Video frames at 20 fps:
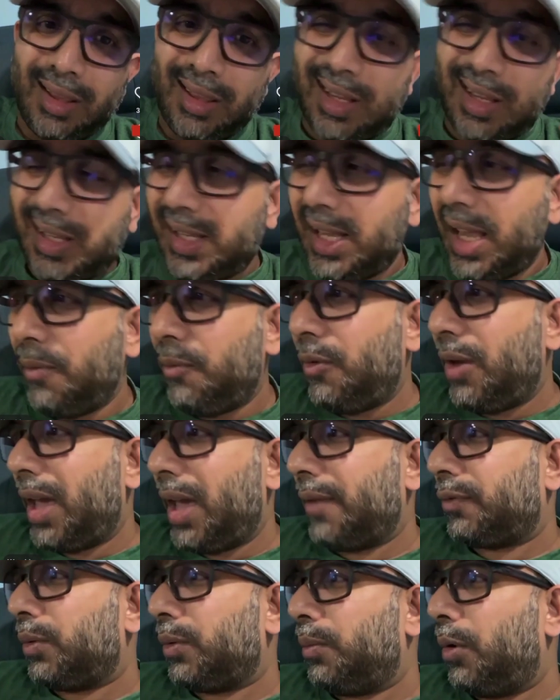The same
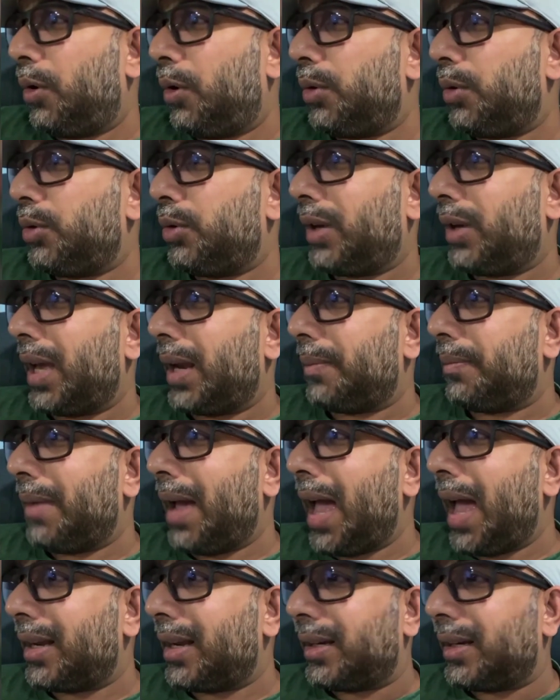way, if tomorrow you get
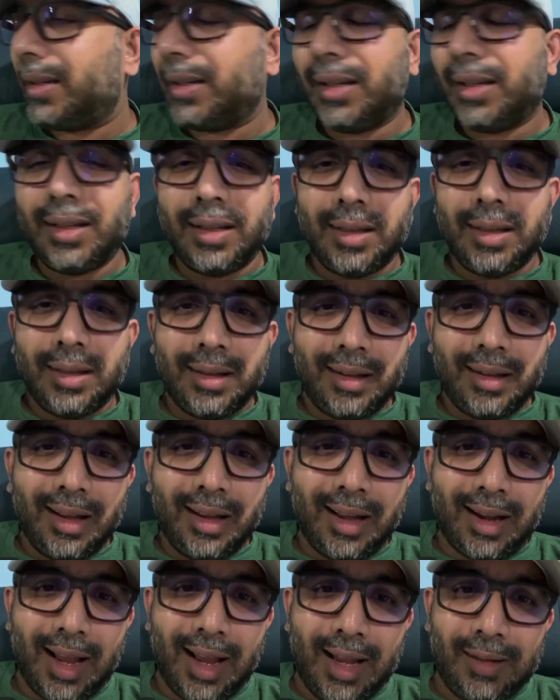married,
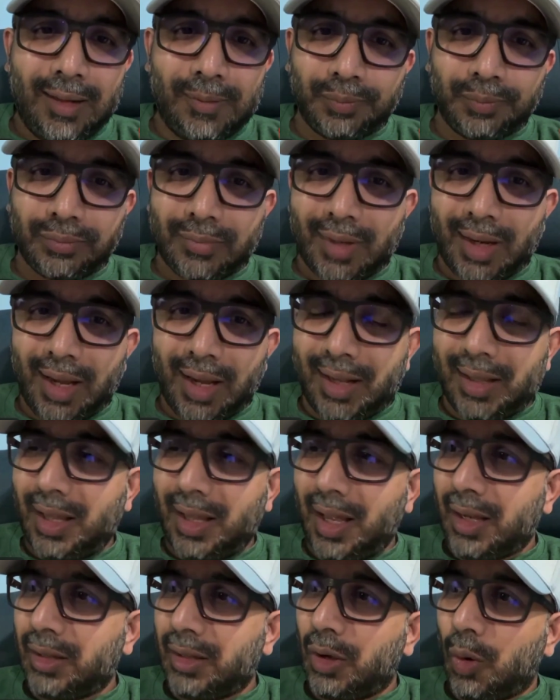all right, and
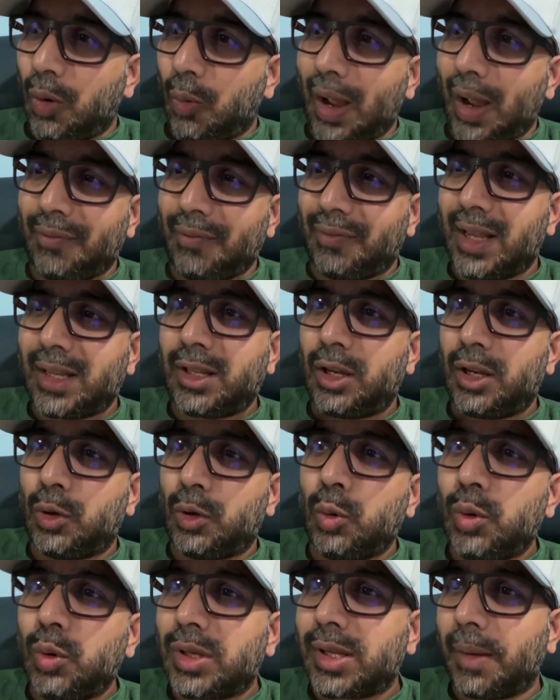then your wife doesn't
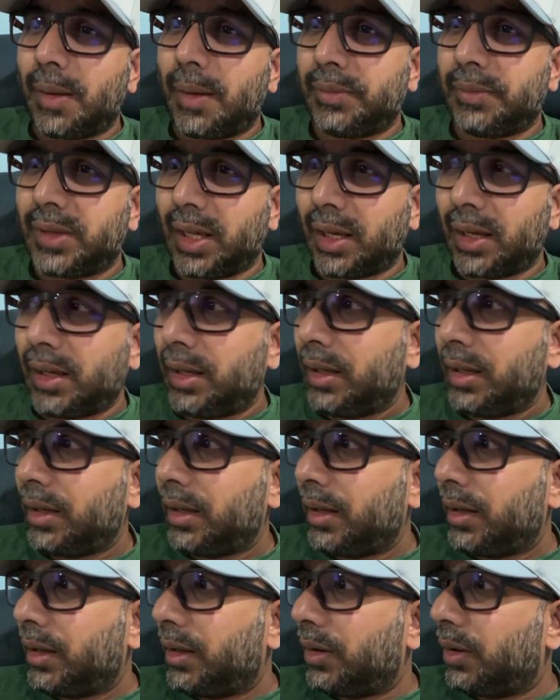do something,
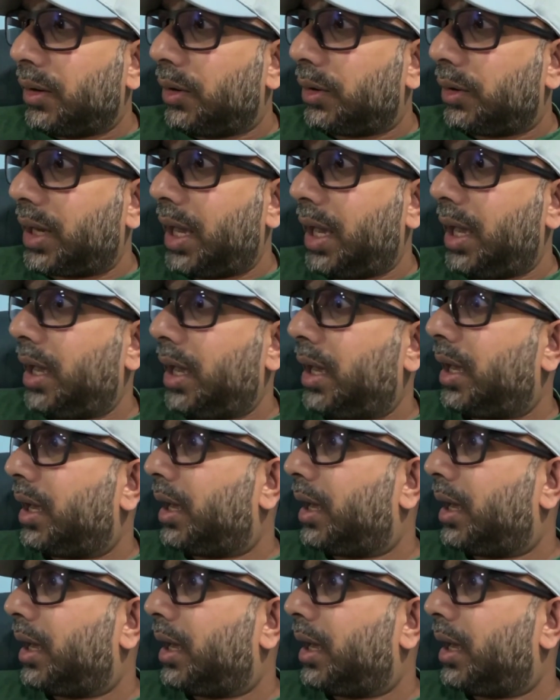okay?